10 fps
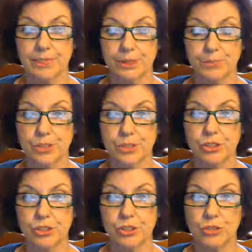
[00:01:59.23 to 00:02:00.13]

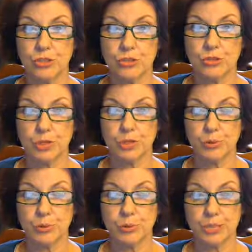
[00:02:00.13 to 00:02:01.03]
appeal to
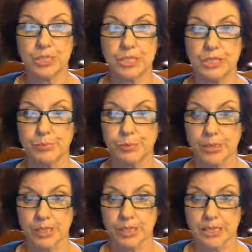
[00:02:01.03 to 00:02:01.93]
employers and
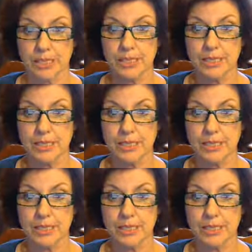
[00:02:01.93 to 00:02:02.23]
employees,